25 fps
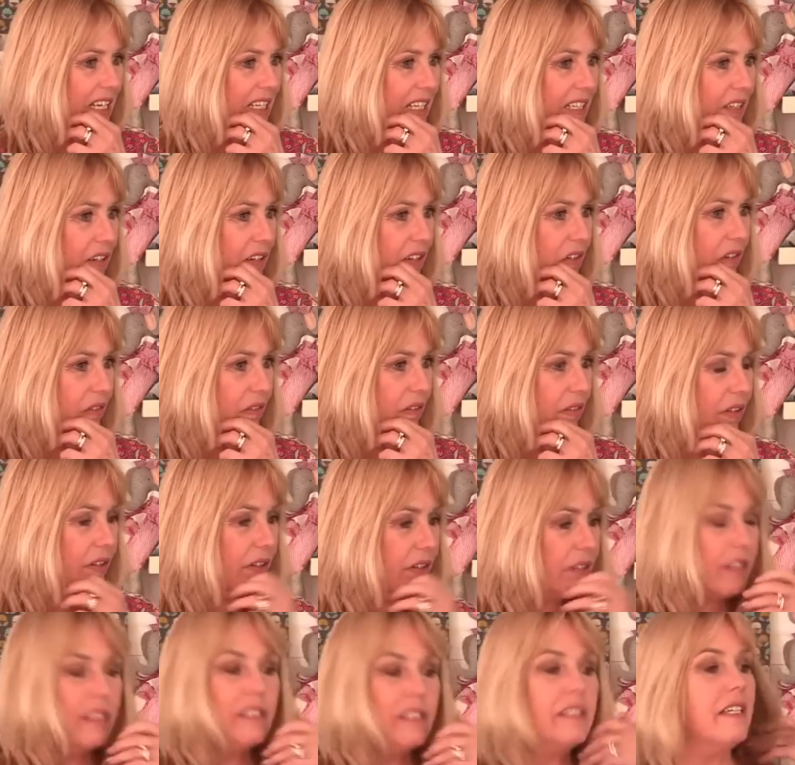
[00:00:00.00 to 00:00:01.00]
Ain't half
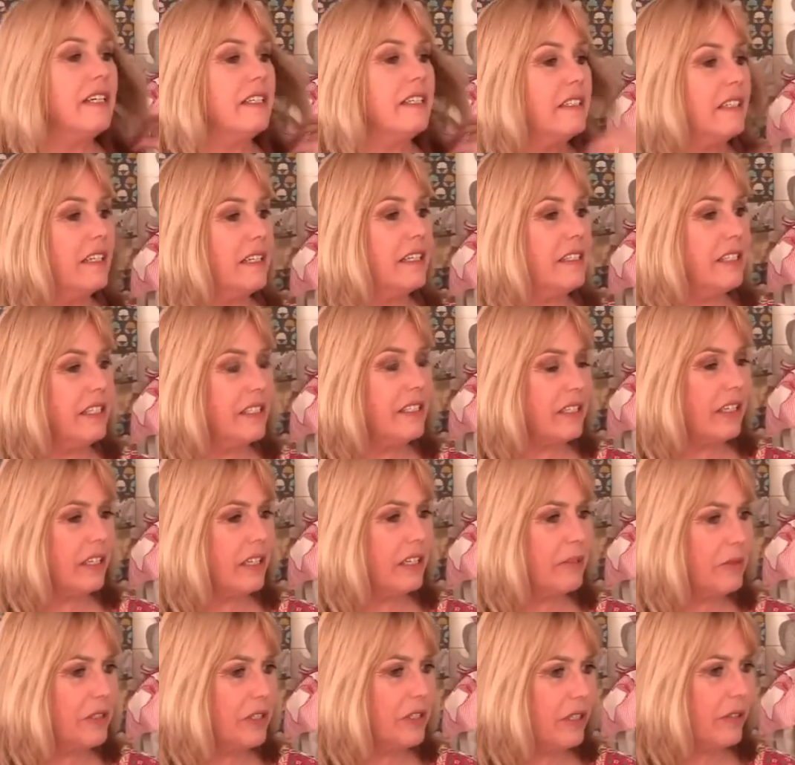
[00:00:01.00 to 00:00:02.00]
hard. Is it, is this
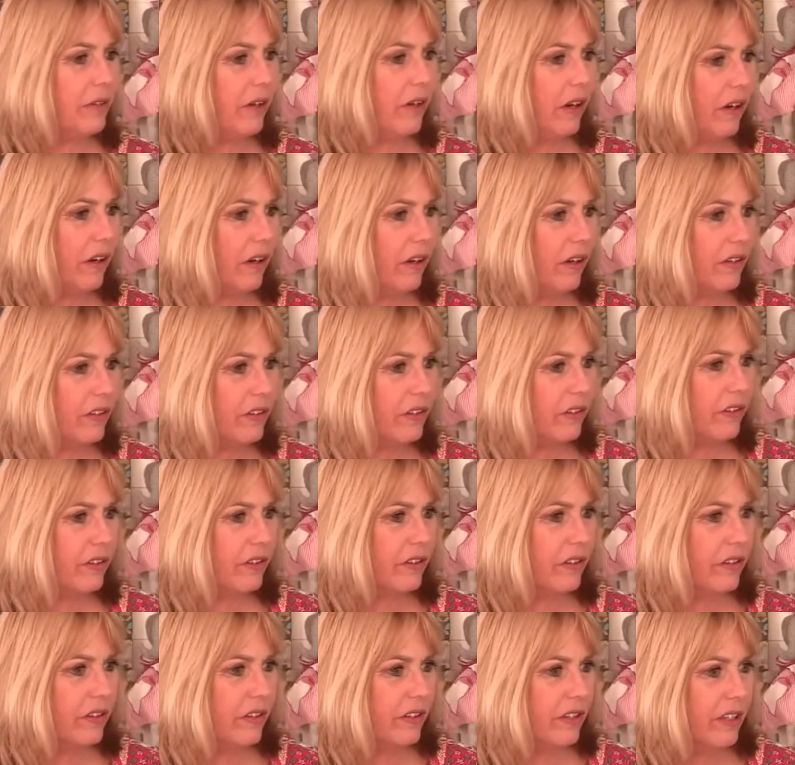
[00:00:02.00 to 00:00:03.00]
going to be too hard?
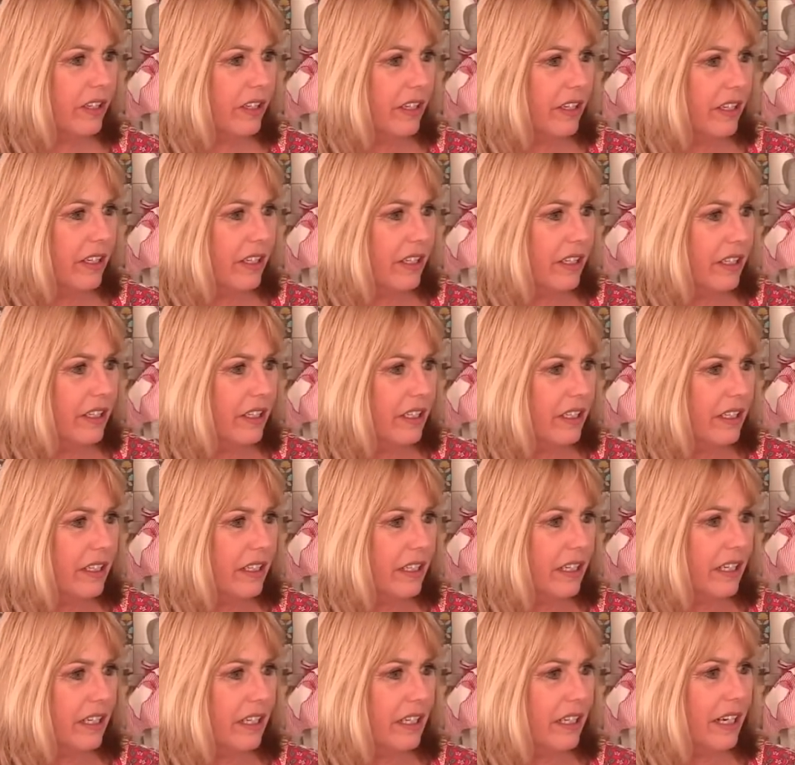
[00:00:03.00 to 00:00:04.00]

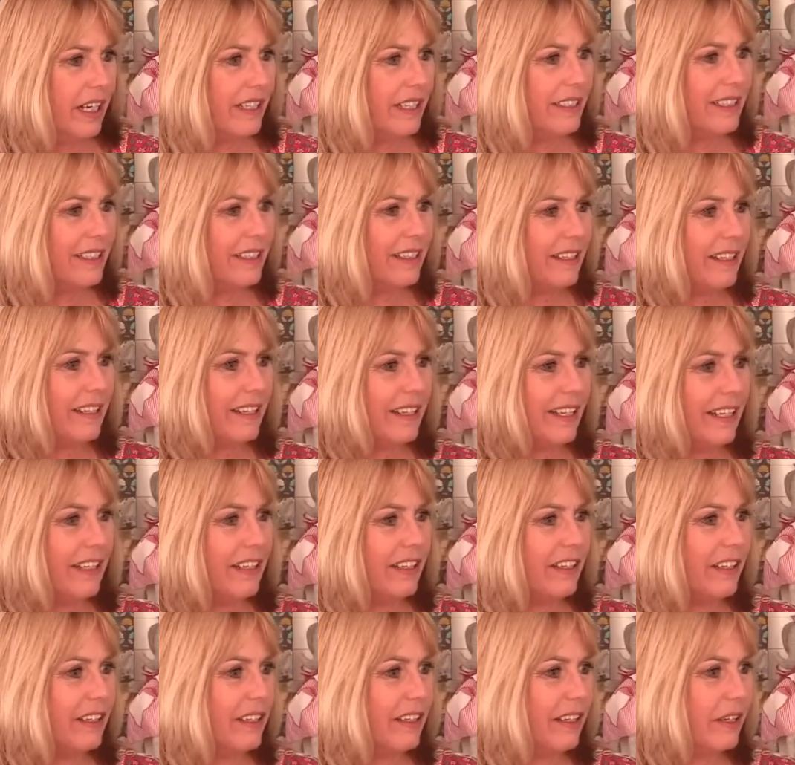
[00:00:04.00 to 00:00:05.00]
I didn't
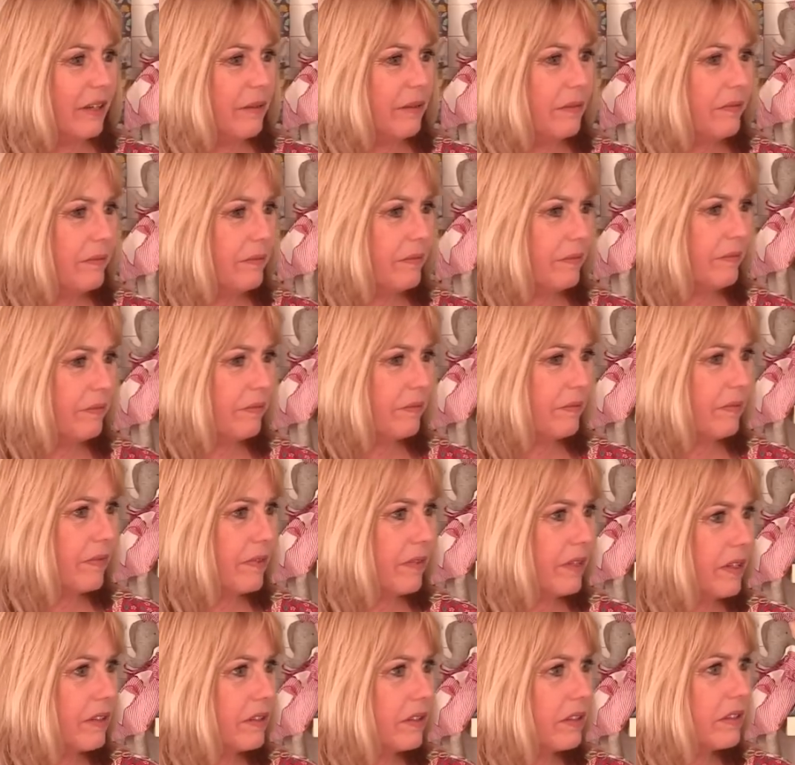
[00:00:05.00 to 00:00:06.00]
think um,
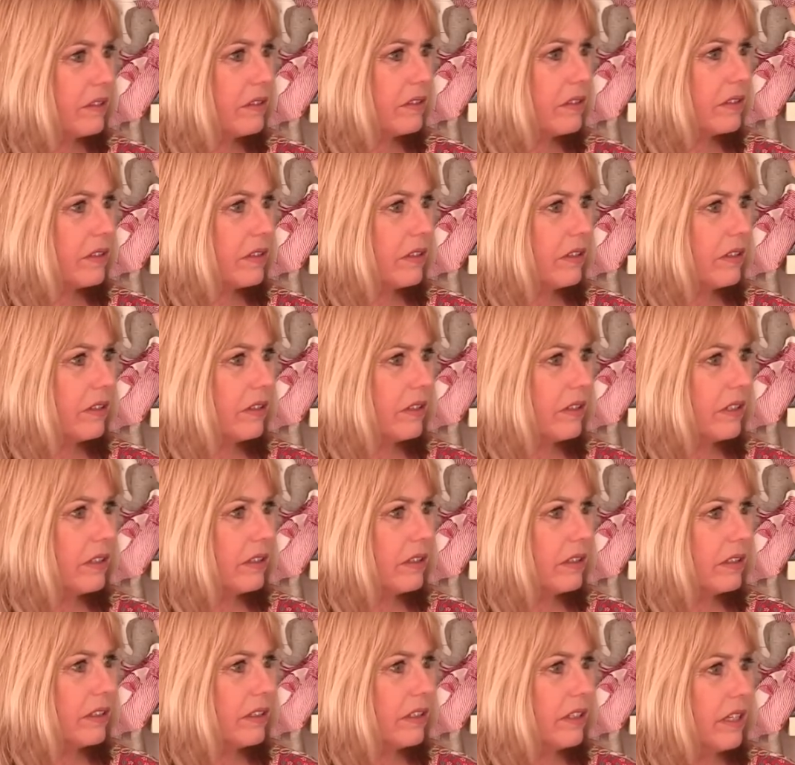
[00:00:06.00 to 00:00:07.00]
James
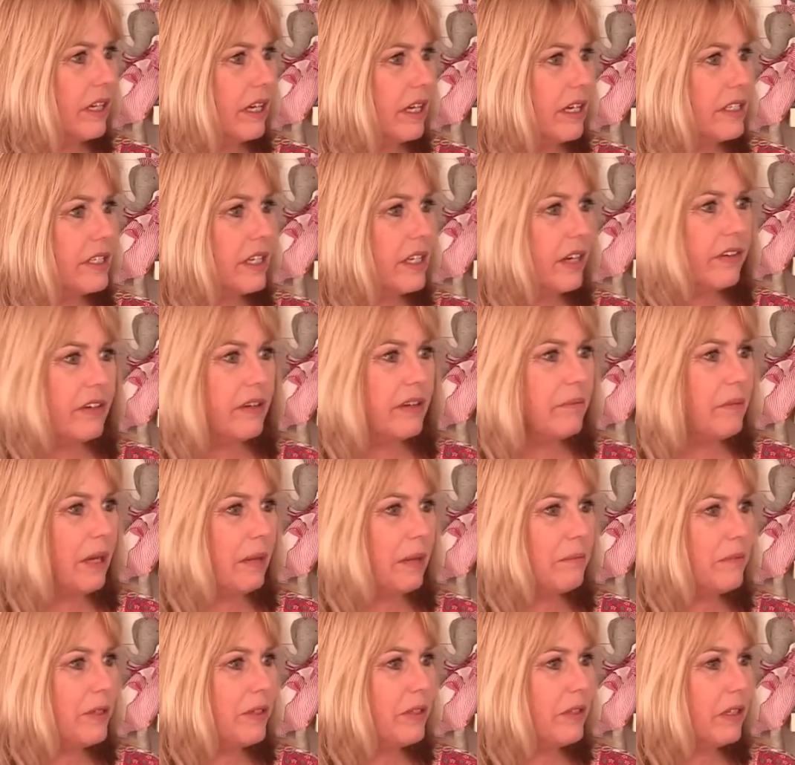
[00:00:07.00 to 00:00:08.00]
Sorry, I'm,
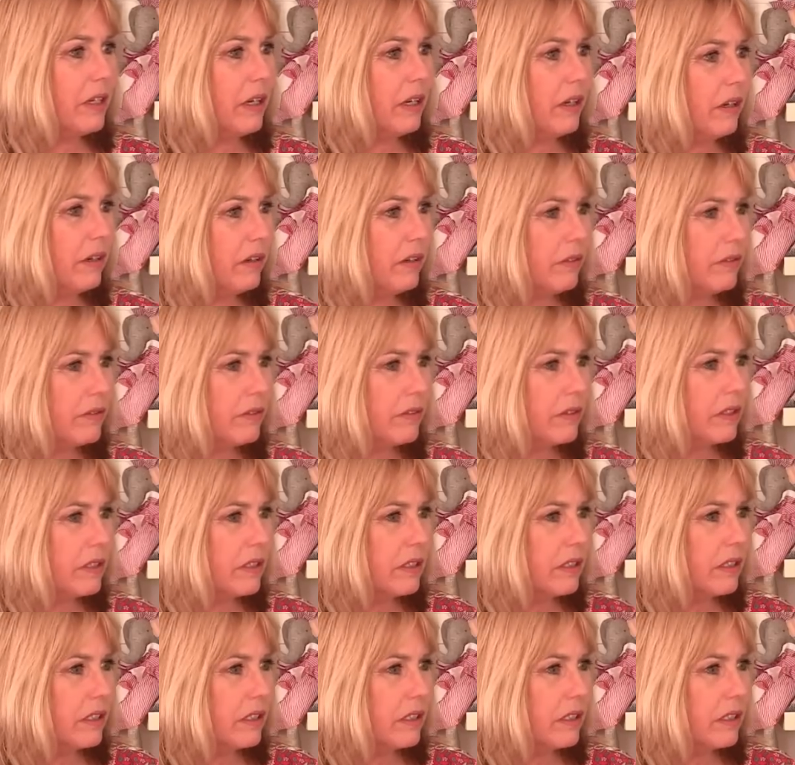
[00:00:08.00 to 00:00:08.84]
I'm missing half.